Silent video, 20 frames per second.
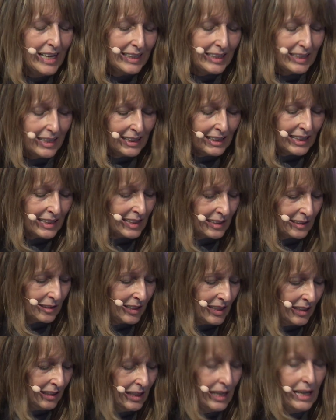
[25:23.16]
the
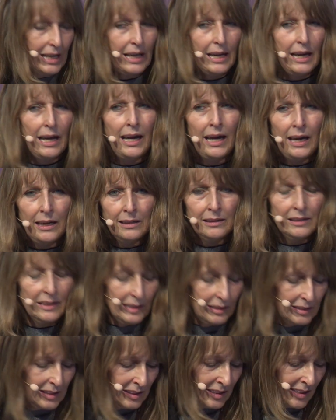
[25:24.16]
industry, and
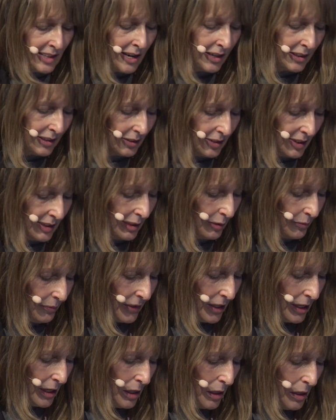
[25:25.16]
the designers.
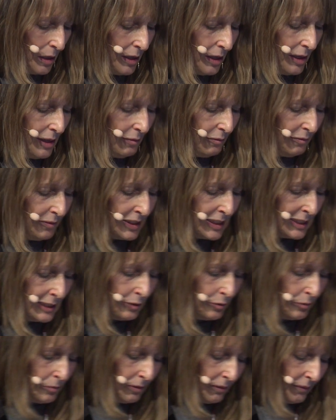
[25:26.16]
With
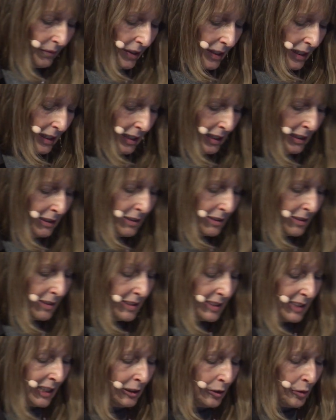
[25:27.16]
new
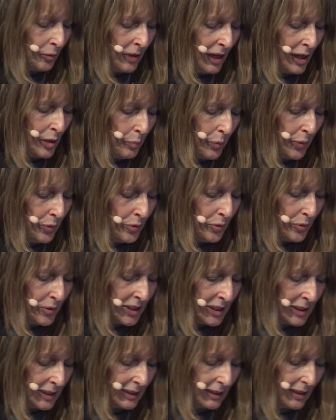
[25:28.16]
intersectoral
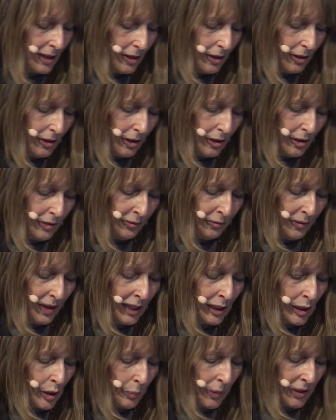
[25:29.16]
pools of
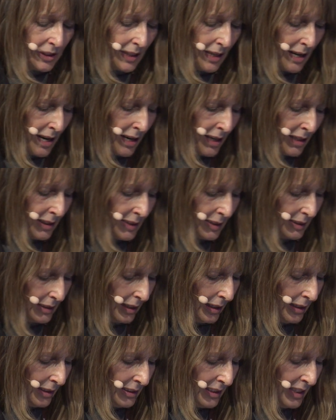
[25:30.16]
expertise
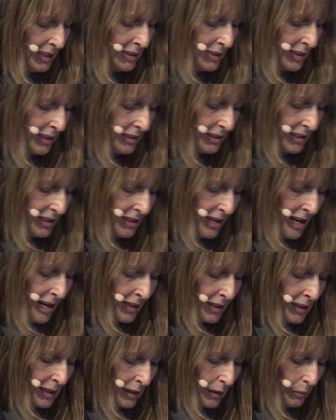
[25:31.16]
and
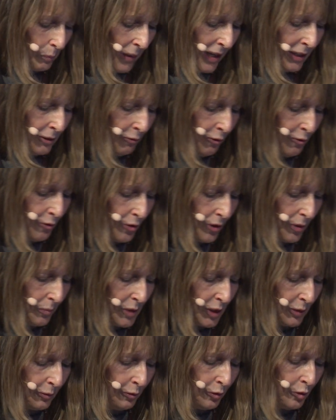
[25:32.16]
decentralized
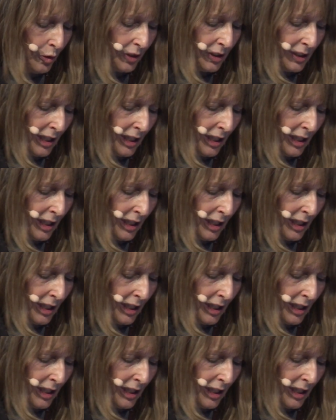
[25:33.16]
platforms for